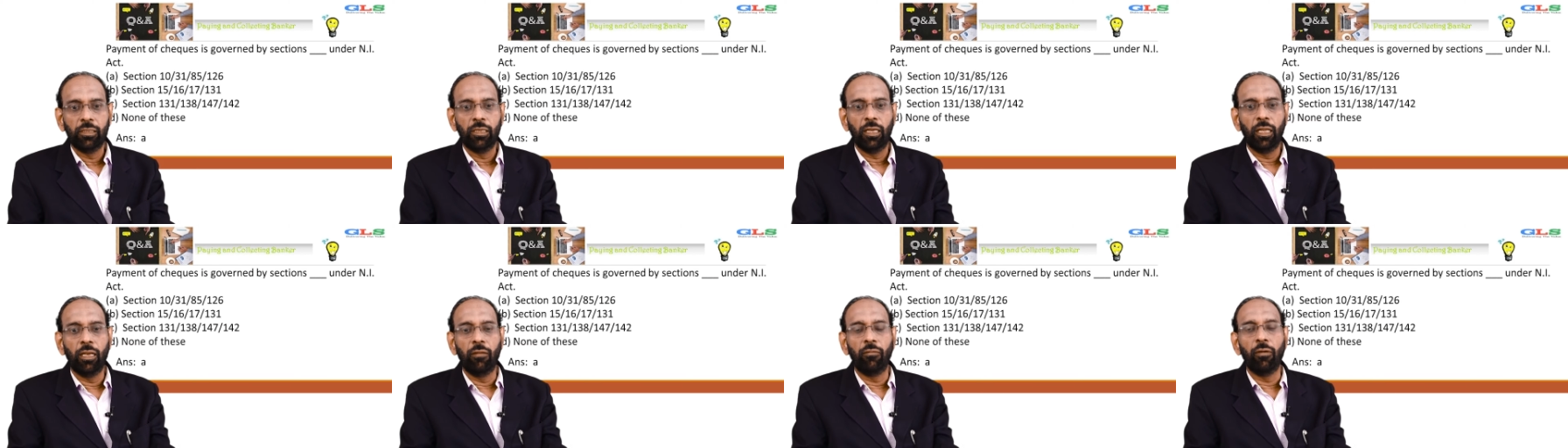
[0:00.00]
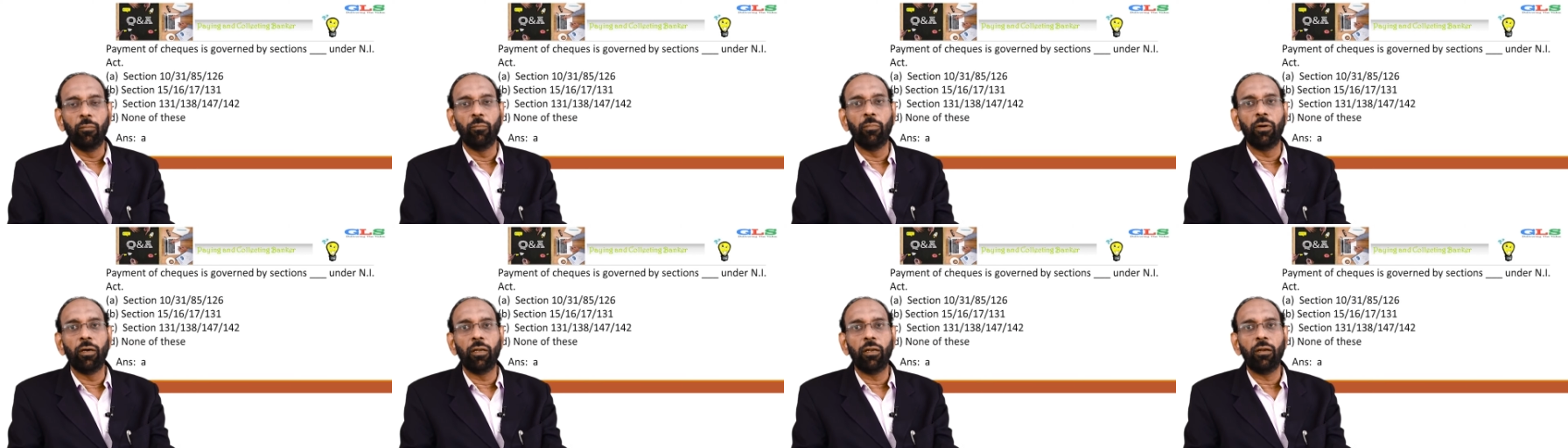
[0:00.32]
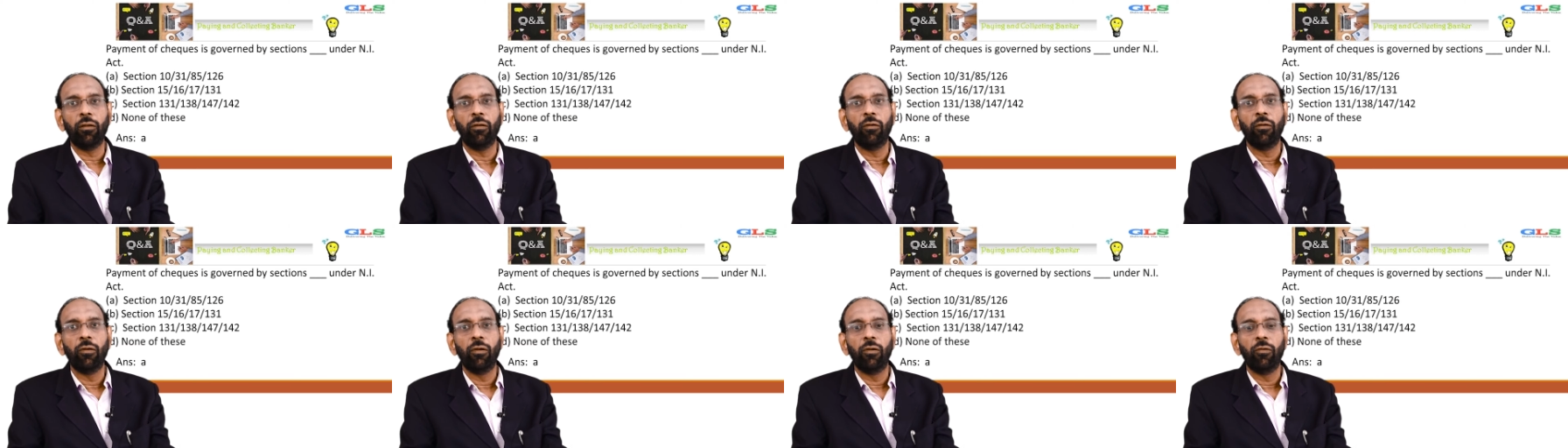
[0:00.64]

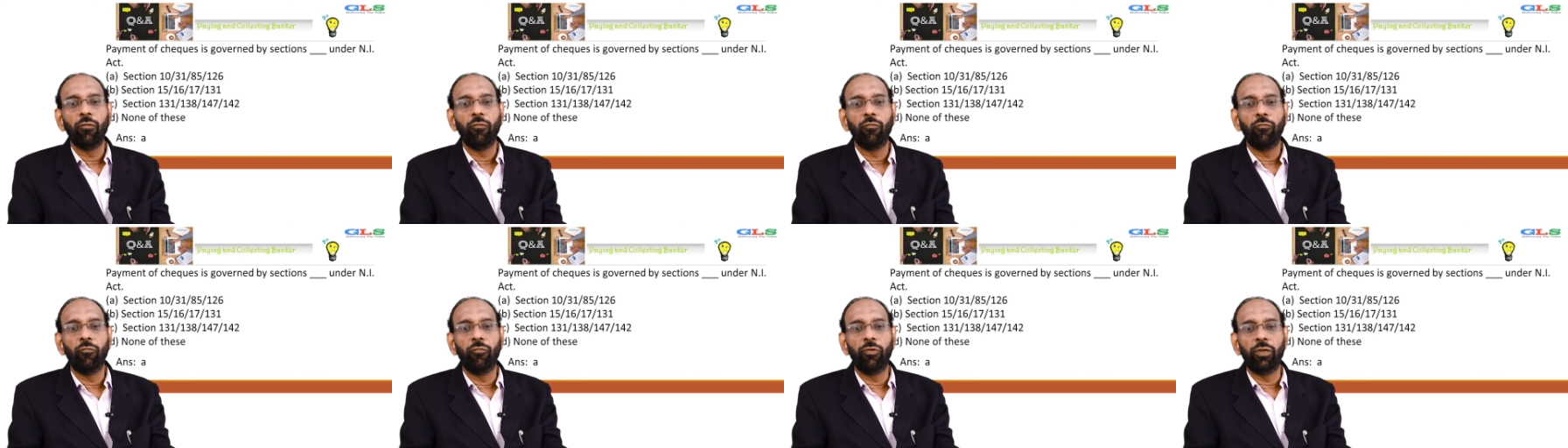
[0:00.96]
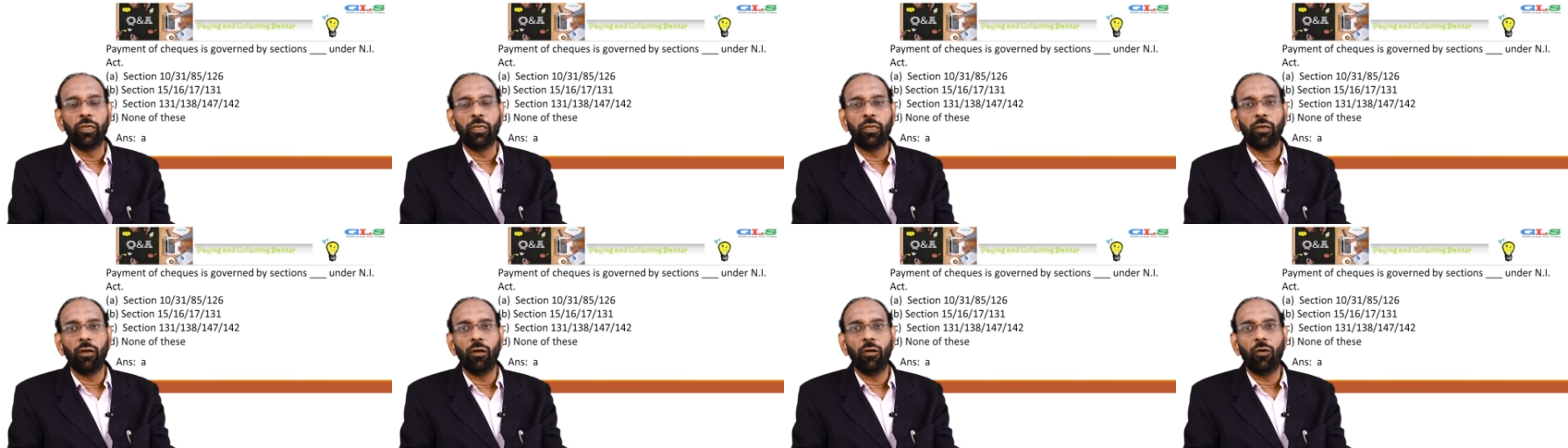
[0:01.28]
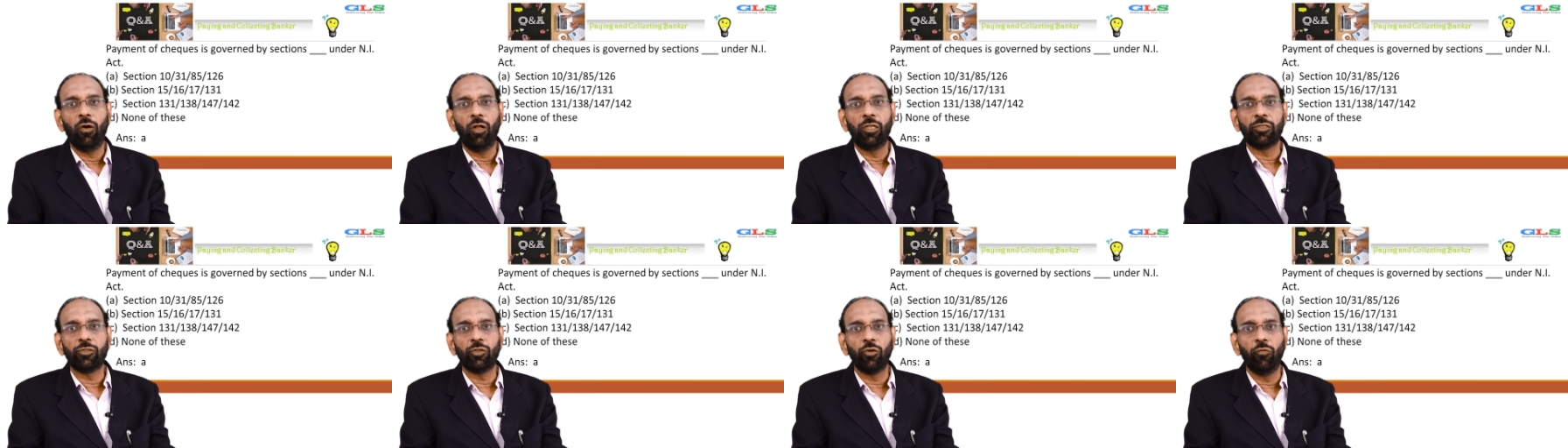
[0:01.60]
Remember, we
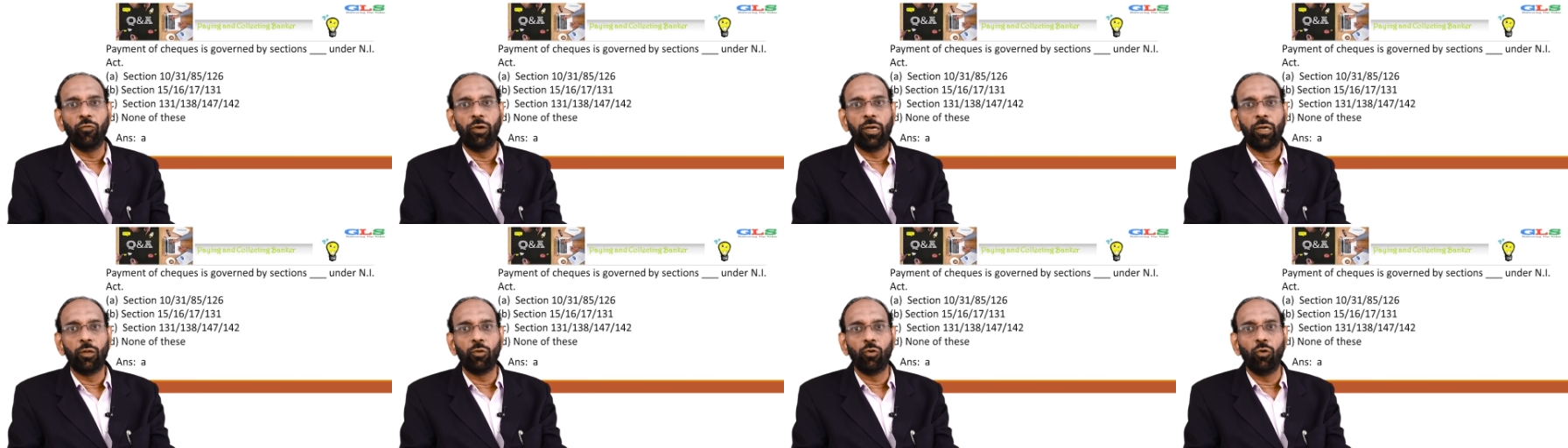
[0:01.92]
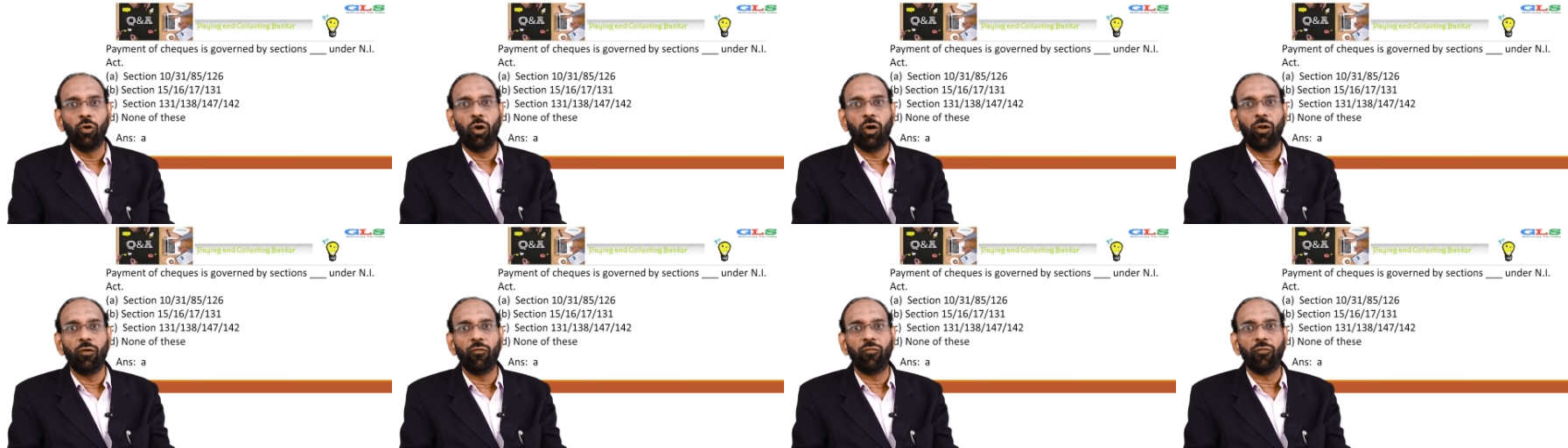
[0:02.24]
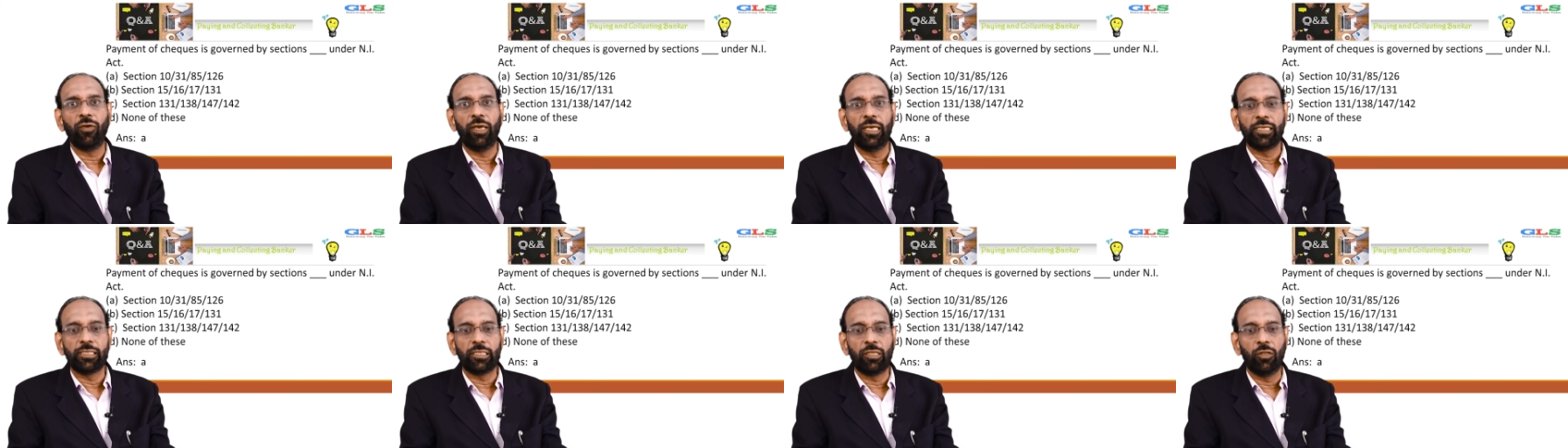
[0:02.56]
also went through a lot of
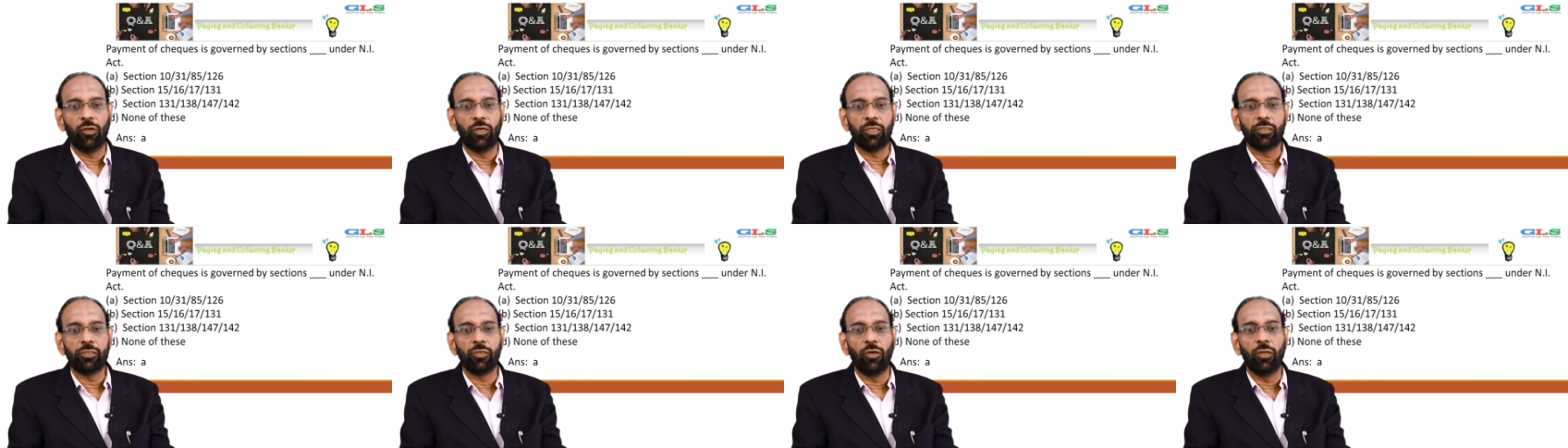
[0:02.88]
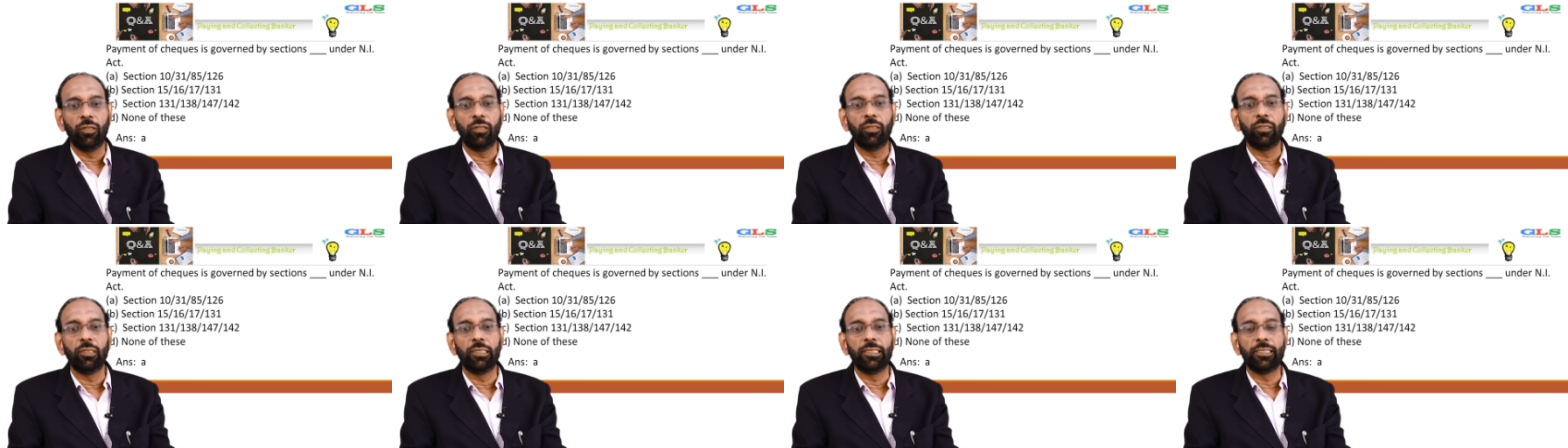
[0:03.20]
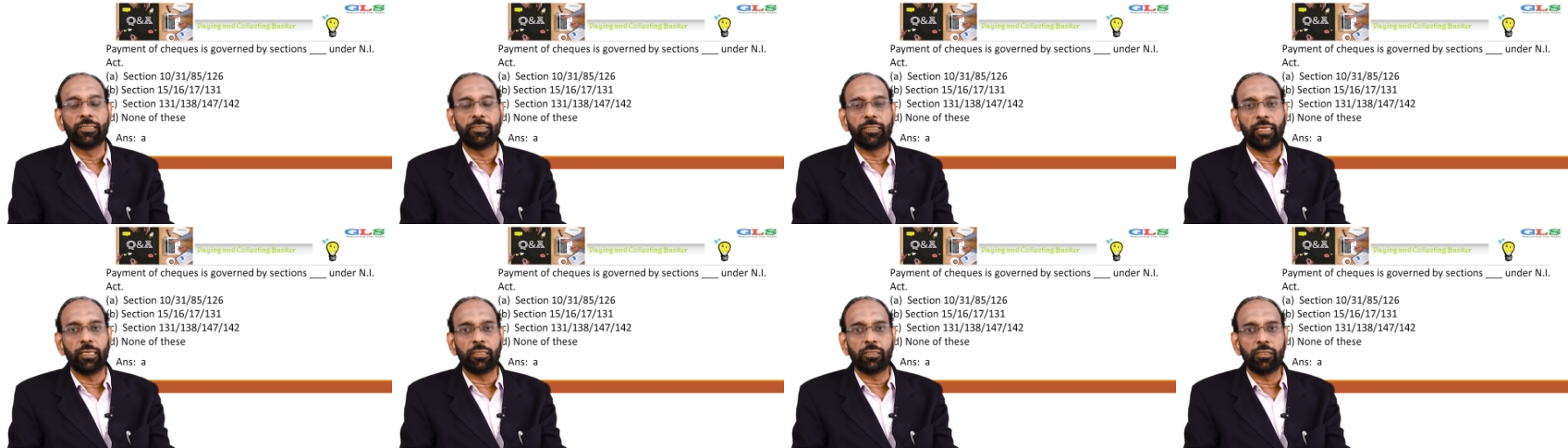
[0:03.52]
case laws on
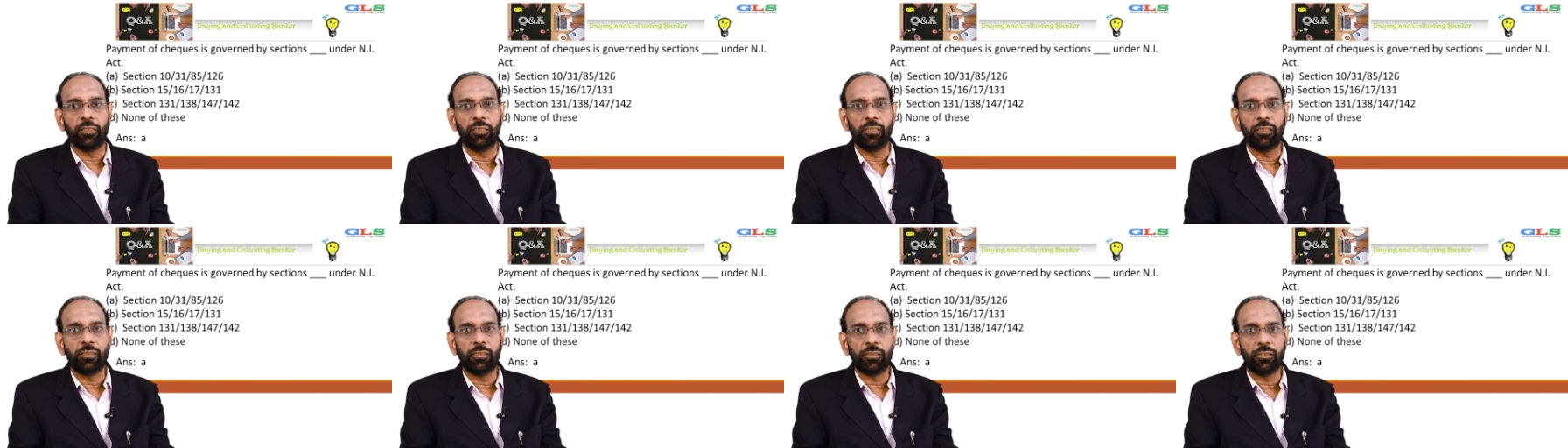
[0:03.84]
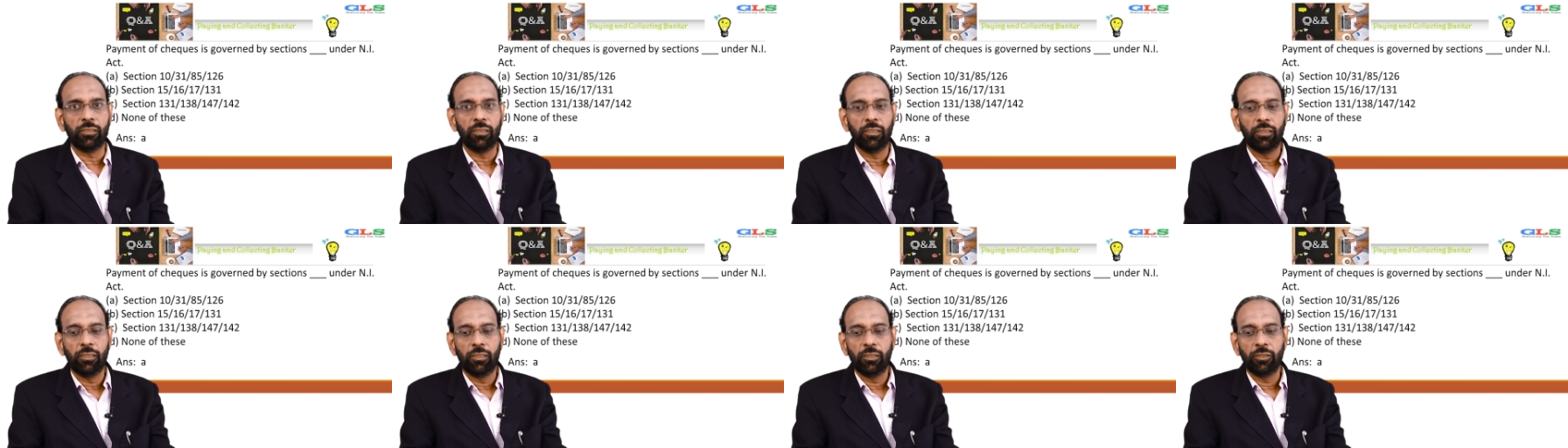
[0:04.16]
these sections.